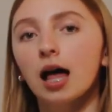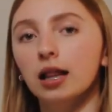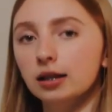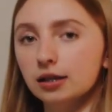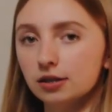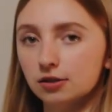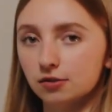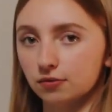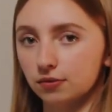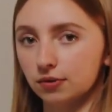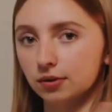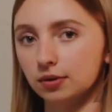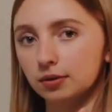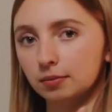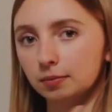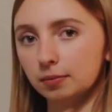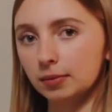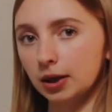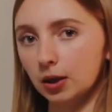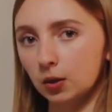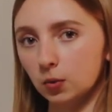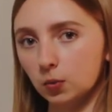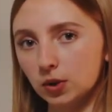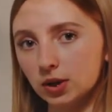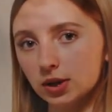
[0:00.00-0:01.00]
at least for
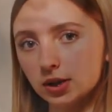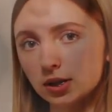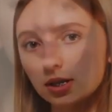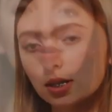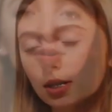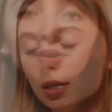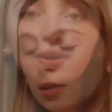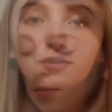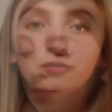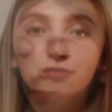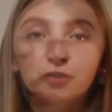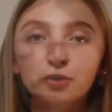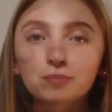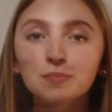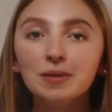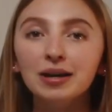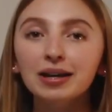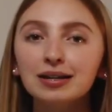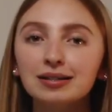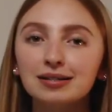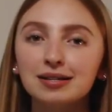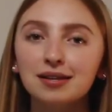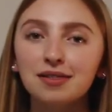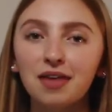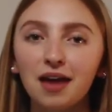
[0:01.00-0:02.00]
me it was. So if you
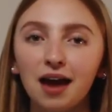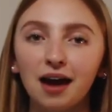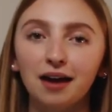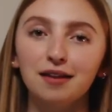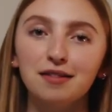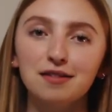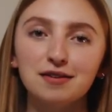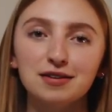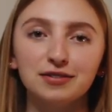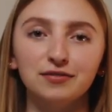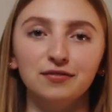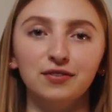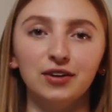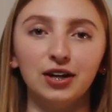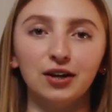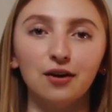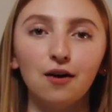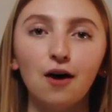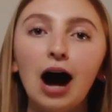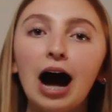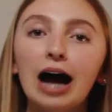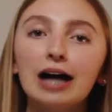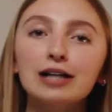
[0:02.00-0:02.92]
made it to the end of this video,